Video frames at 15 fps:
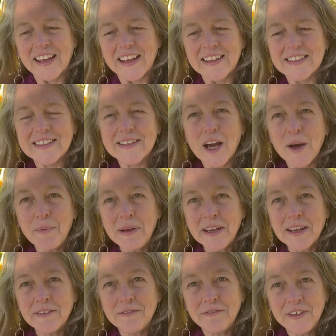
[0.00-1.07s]
Stopping
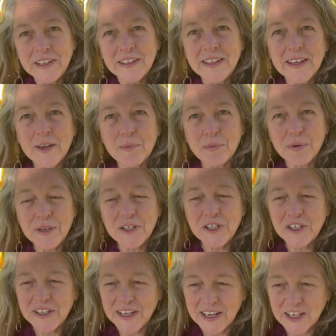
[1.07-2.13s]
and feeling
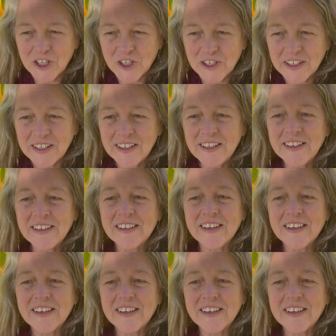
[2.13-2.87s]
appreciation